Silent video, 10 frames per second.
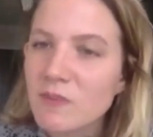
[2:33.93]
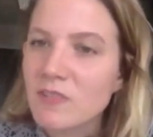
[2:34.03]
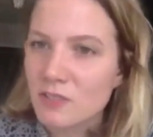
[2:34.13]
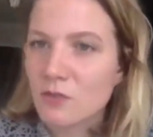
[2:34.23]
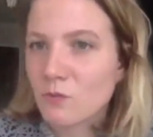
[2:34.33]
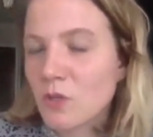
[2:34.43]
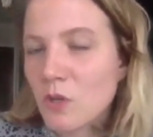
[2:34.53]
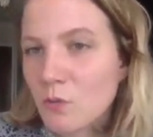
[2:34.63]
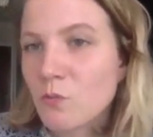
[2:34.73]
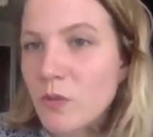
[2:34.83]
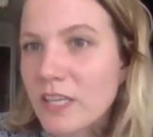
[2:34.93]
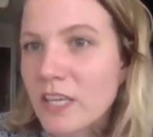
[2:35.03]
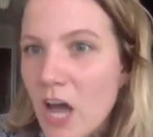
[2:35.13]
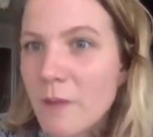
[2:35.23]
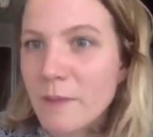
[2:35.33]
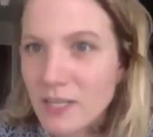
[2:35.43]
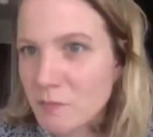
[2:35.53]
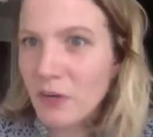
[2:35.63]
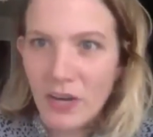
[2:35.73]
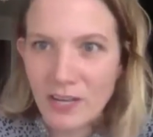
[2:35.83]
But this is a, you know, really common
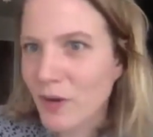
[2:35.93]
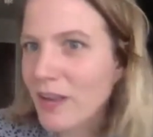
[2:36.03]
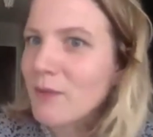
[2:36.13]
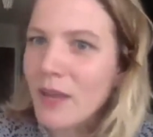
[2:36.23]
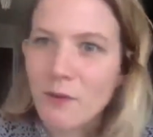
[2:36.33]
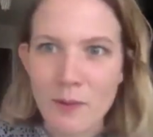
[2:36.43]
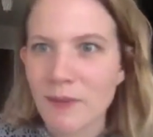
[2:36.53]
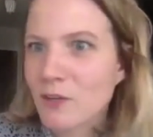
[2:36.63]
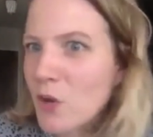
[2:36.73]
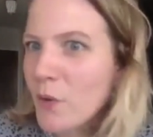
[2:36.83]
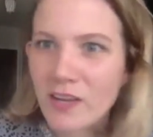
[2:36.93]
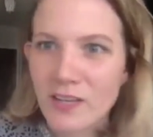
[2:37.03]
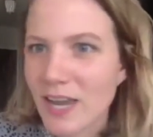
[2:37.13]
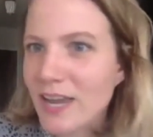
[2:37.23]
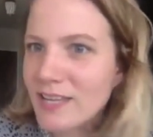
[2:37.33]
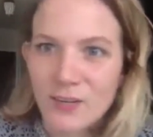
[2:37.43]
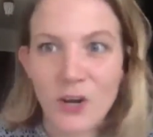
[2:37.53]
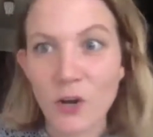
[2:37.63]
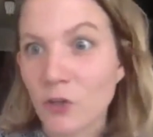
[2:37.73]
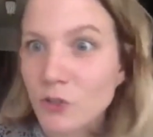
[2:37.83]
experience, right? Like women going on diets in
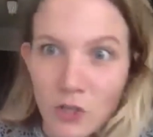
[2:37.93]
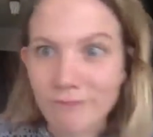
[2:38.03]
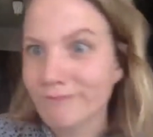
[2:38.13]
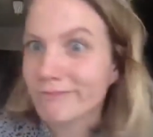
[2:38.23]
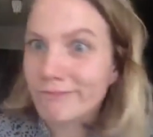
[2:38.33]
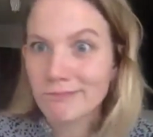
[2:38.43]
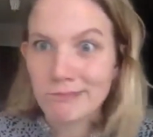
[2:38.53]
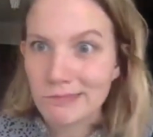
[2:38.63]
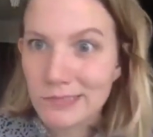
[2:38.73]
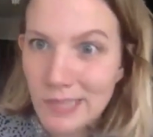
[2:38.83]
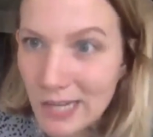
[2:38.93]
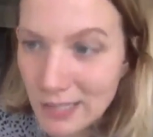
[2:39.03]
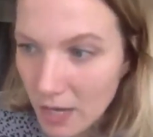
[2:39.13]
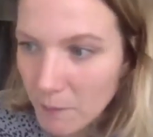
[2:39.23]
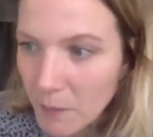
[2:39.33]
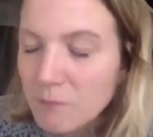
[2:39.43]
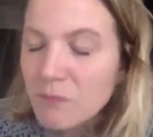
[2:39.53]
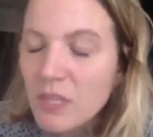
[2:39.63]
our culture not uncommon.